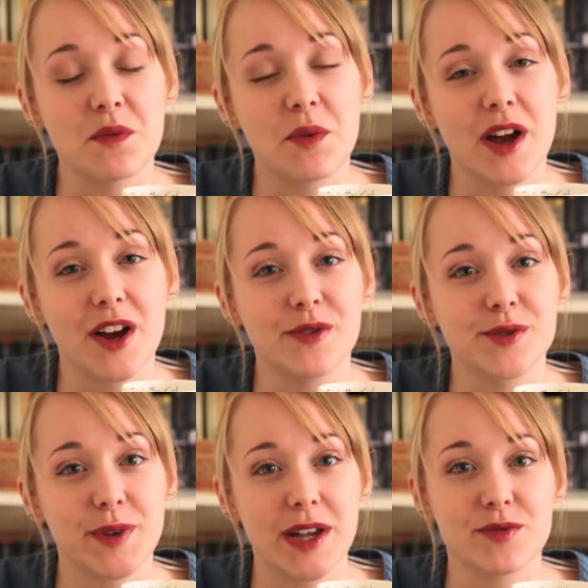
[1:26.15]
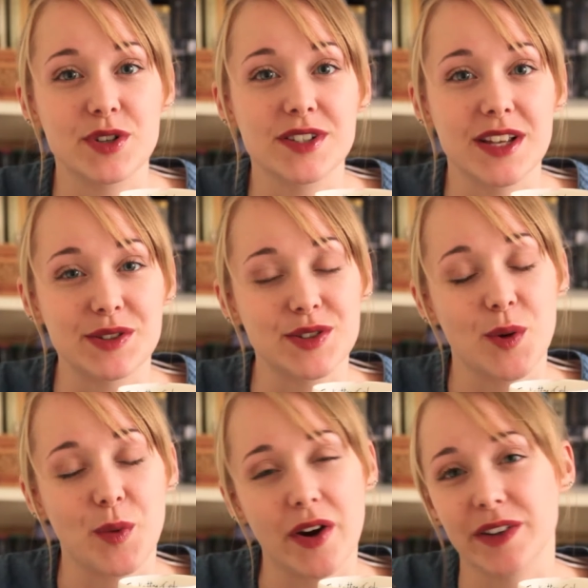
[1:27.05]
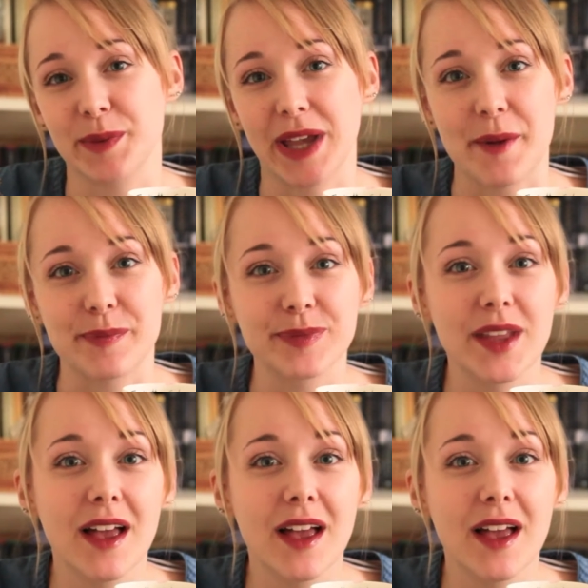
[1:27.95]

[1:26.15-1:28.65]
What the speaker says: my old favourites and start wearing them again.